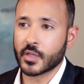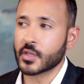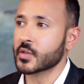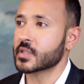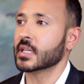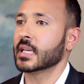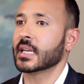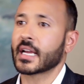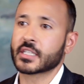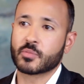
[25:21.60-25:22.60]
You use it and it
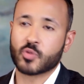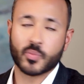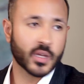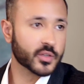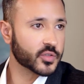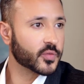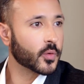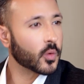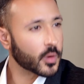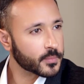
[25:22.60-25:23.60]
actually propels you forward.